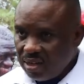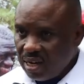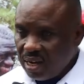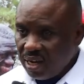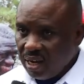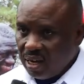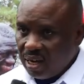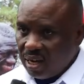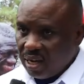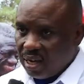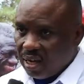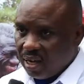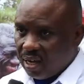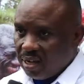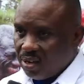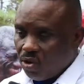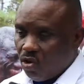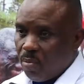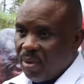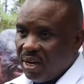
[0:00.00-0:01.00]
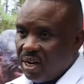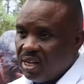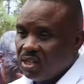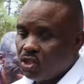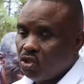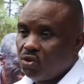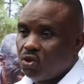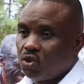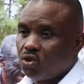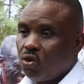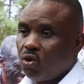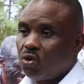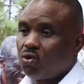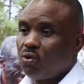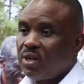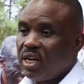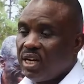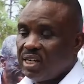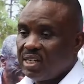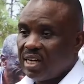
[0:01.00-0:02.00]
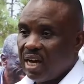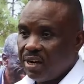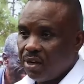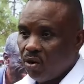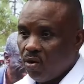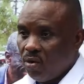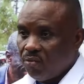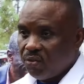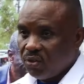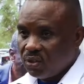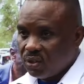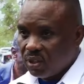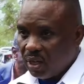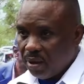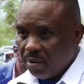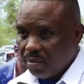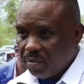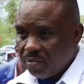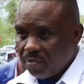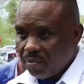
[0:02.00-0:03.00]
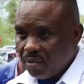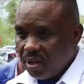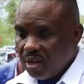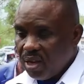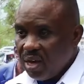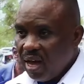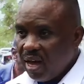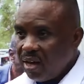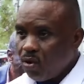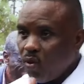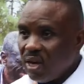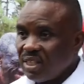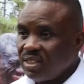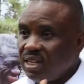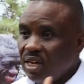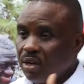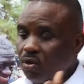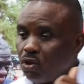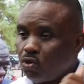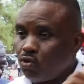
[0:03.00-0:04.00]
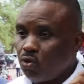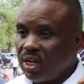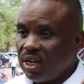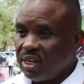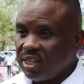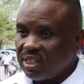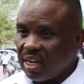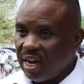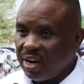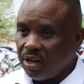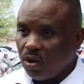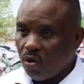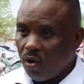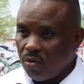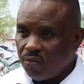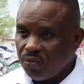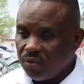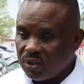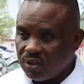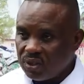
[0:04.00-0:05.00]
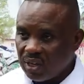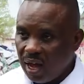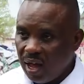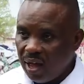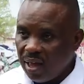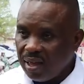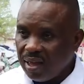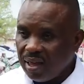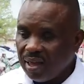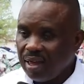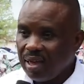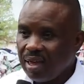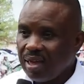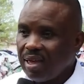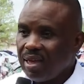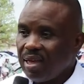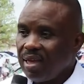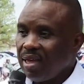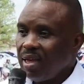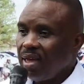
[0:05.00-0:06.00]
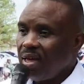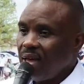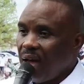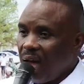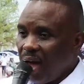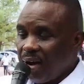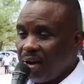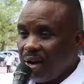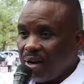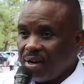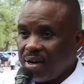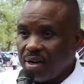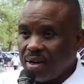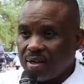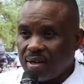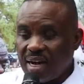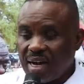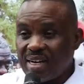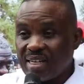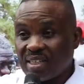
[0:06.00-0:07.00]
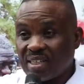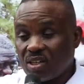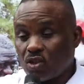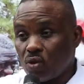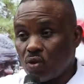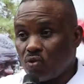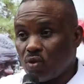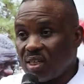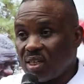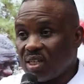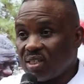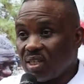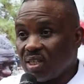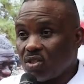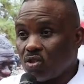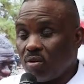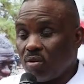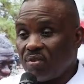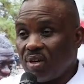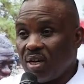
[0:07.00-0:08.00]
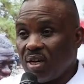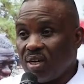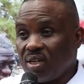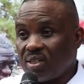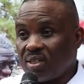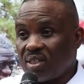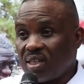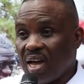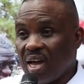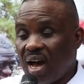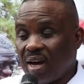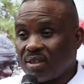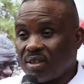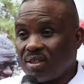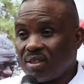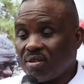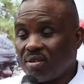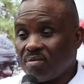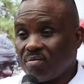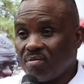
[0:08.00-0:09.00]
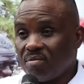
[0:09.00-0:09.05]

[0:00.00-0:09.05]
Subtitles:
the recommendations go to the returning officer. And once they go to the returning officer, under Section 26 of the EC Act,